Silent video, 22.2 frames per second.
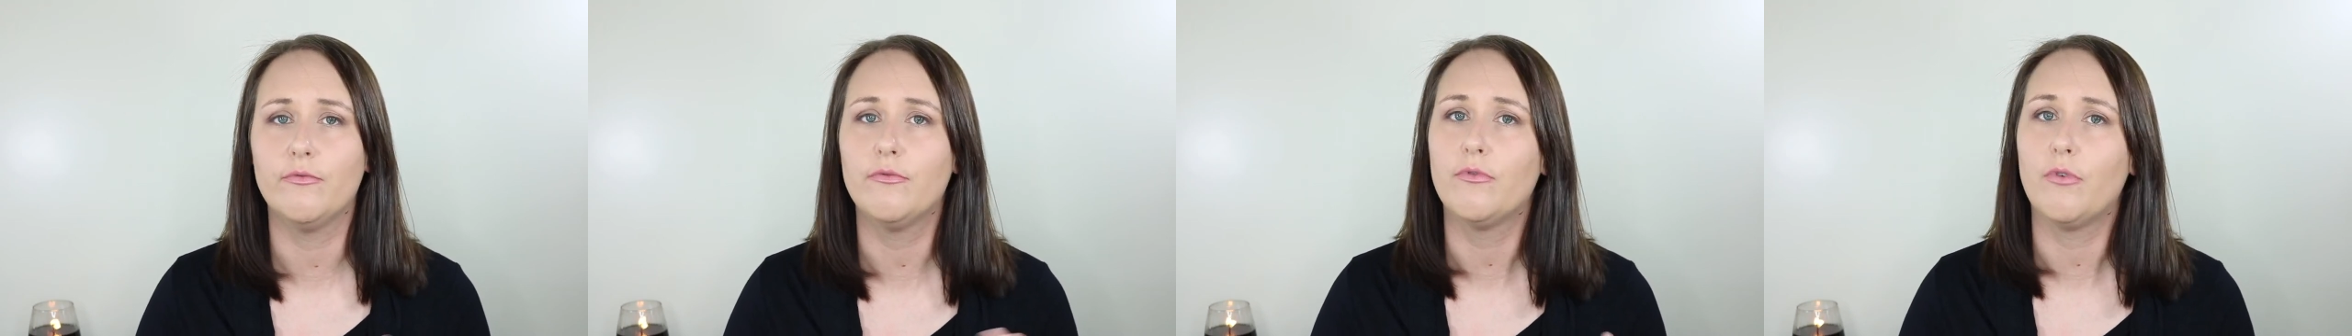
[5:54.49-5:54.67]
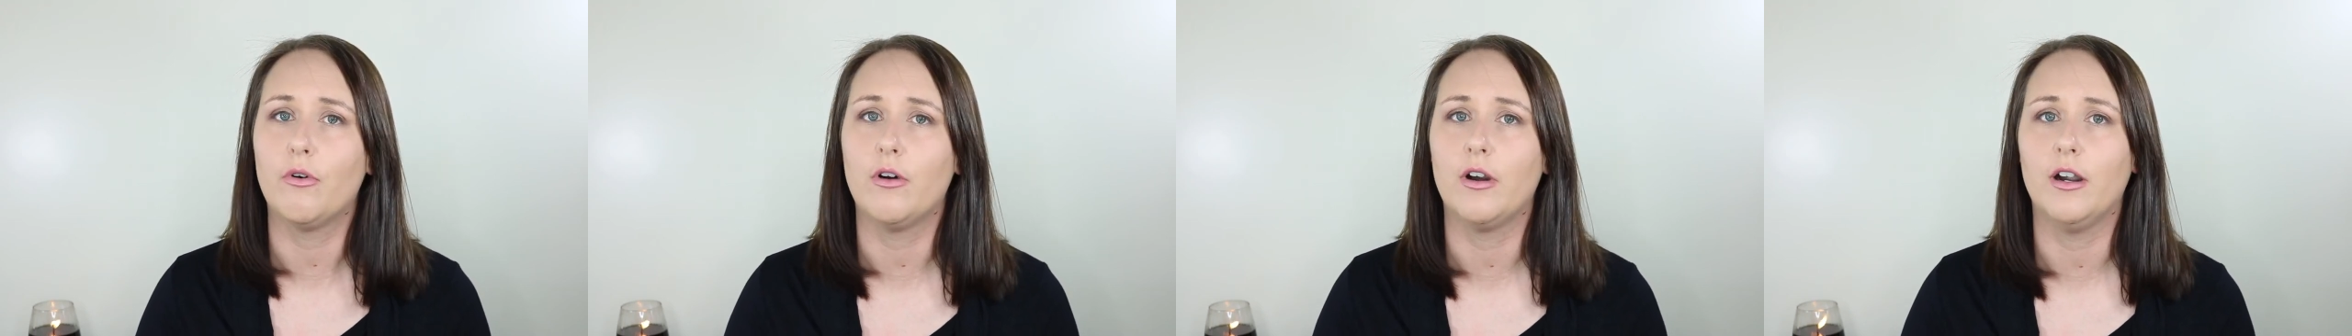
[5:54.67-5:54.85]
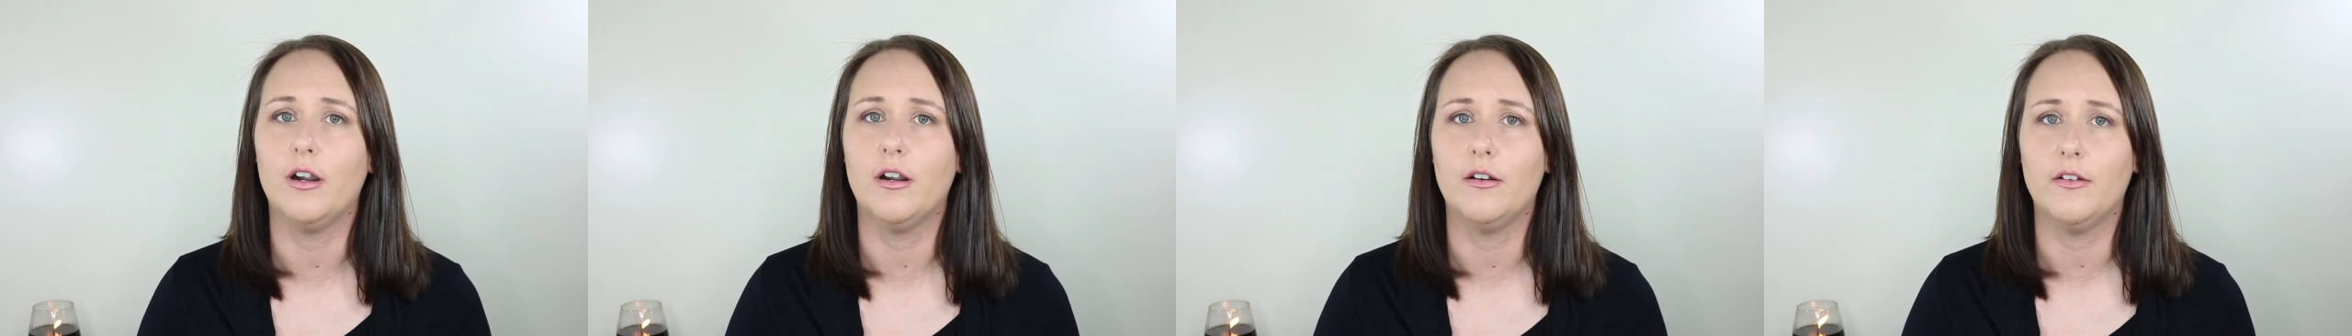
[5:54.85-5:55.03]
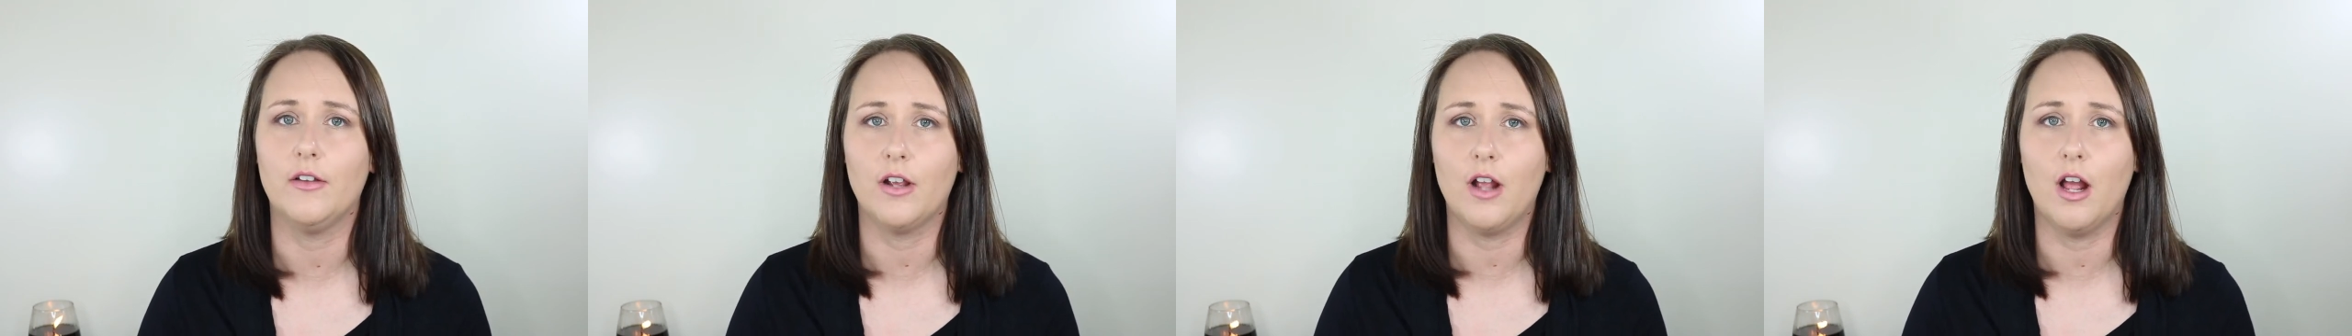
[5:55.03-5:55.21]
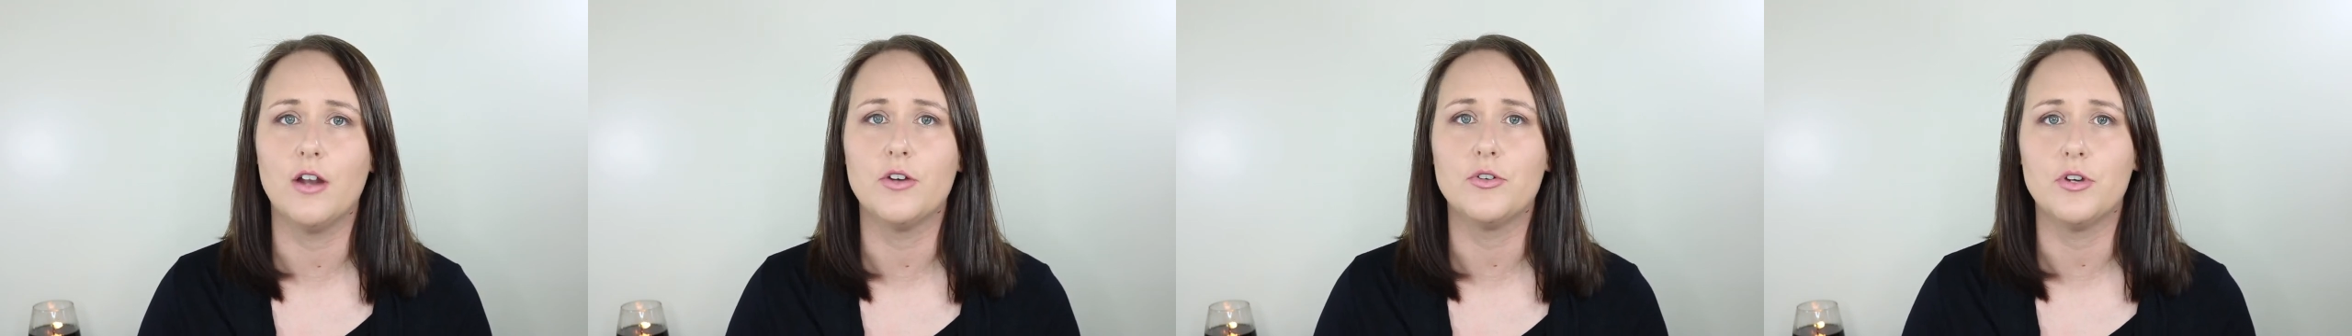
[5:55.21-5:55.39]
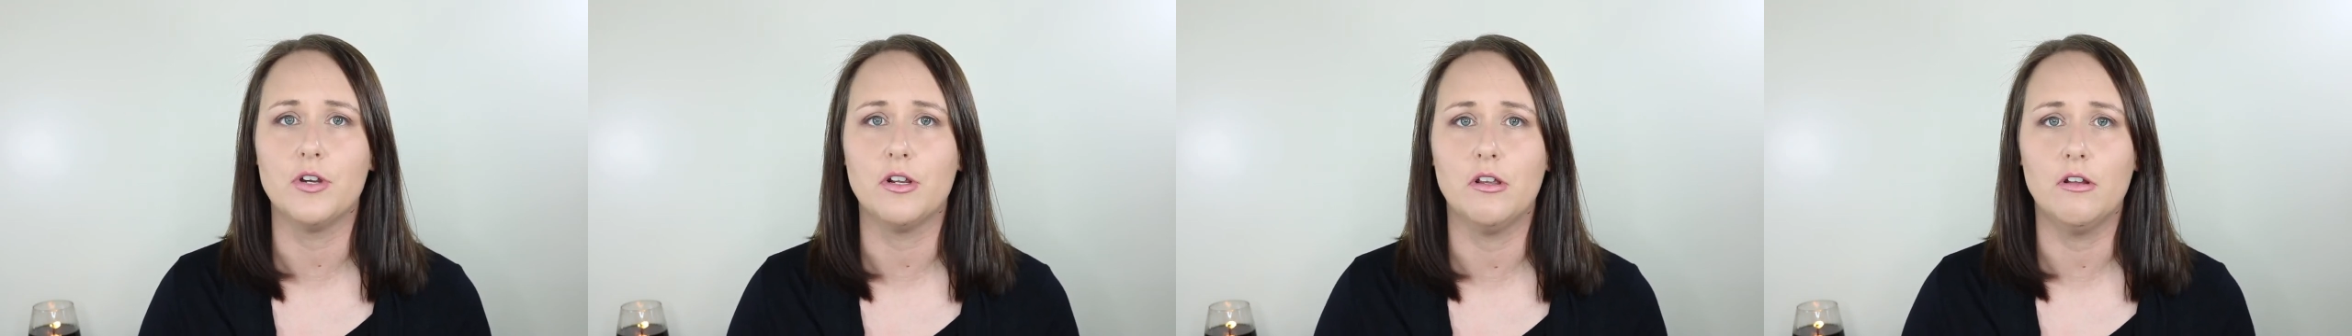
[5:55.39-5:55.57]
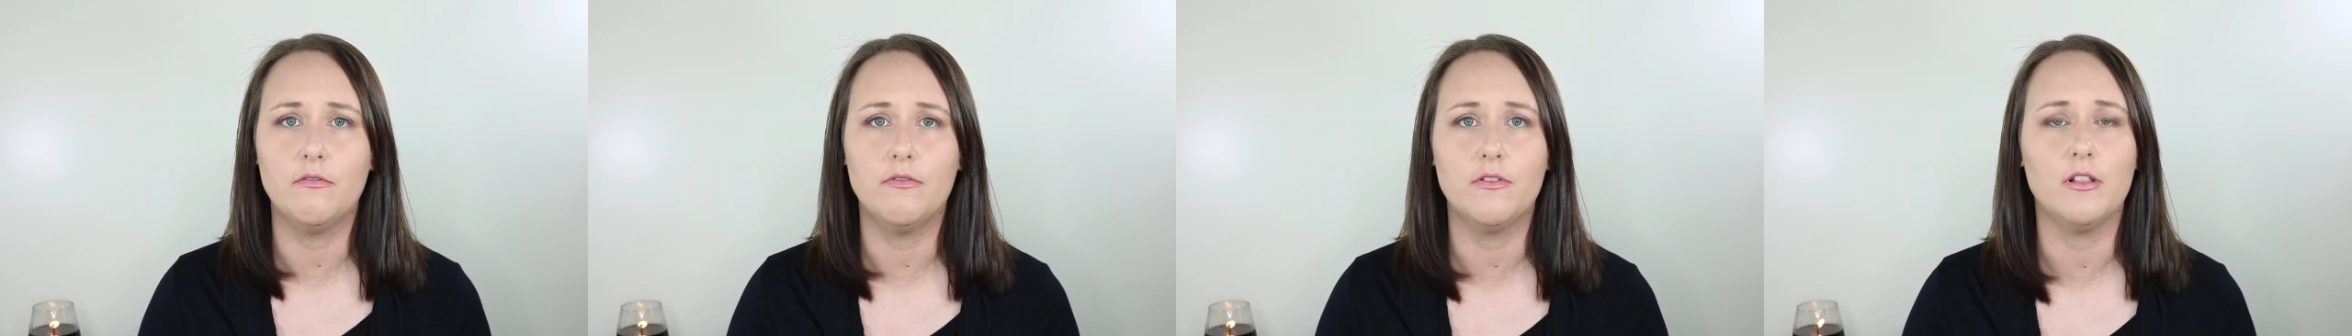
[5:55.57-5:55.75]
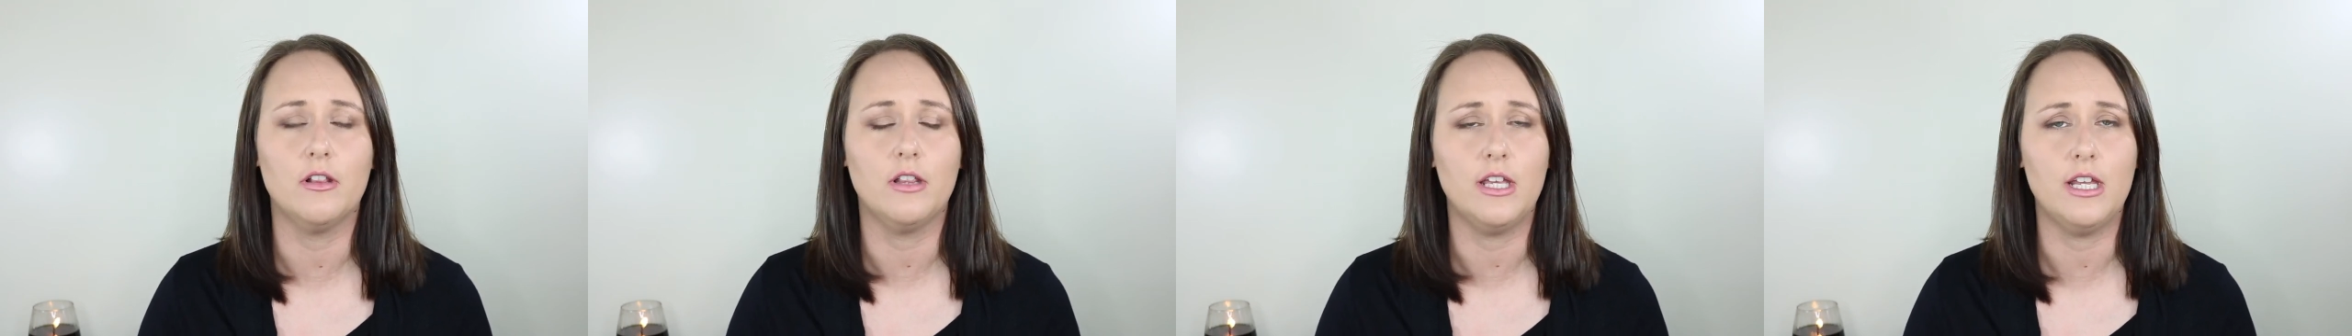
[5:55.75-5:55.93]
for the country, good
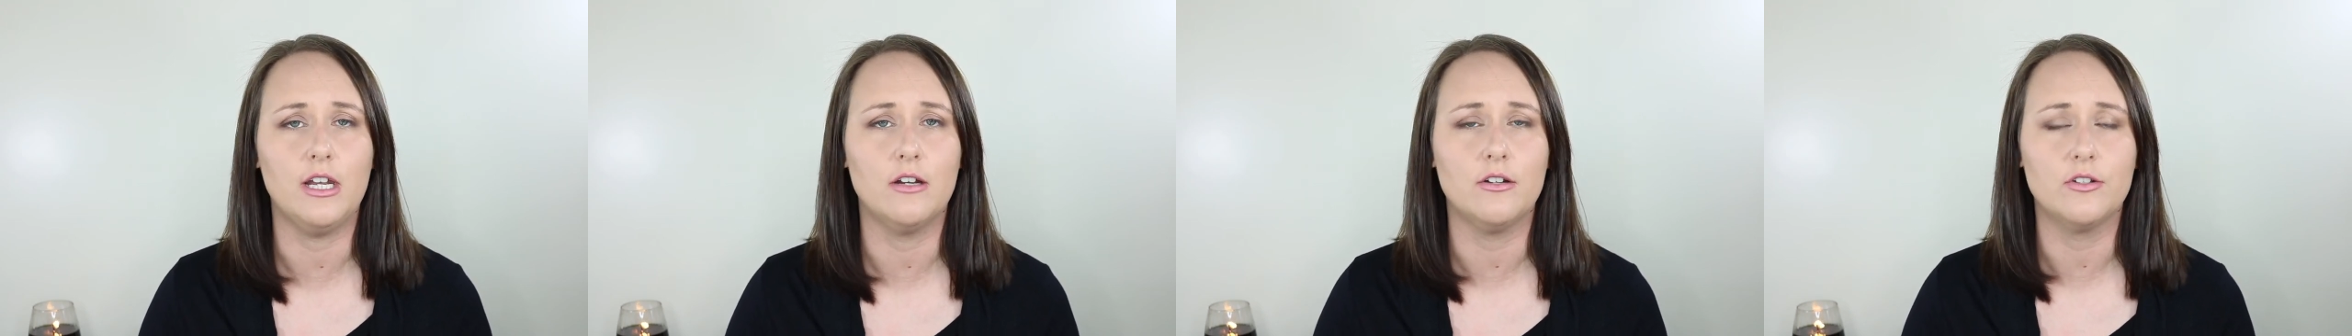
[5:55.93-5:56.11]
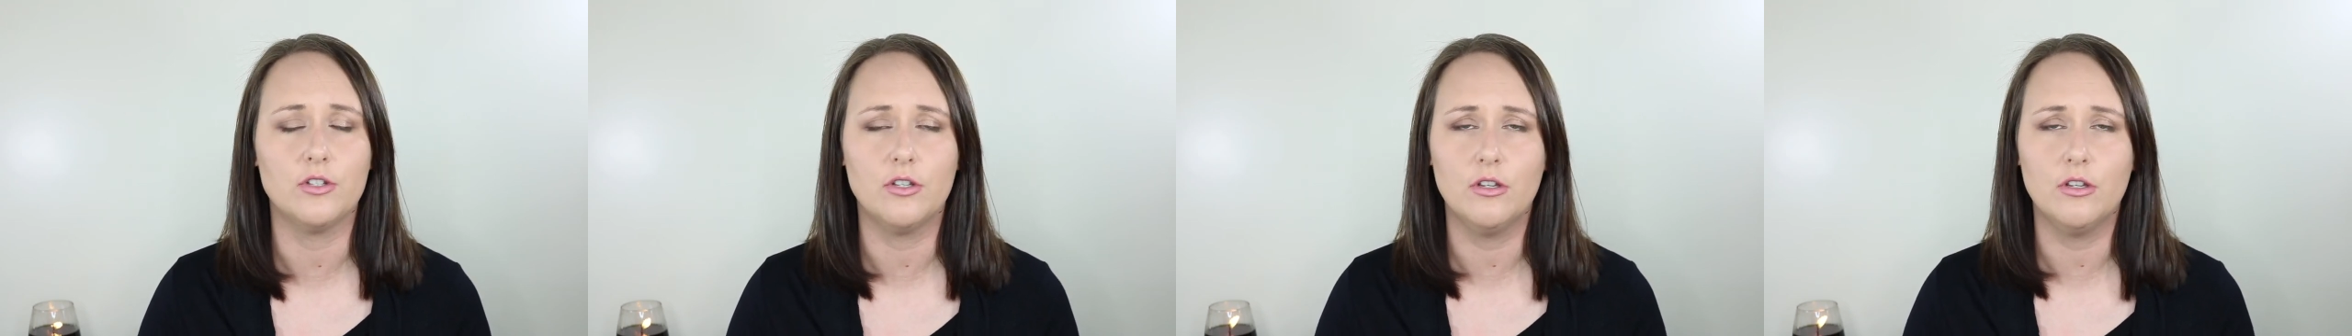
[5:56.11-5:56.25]
for the leaders,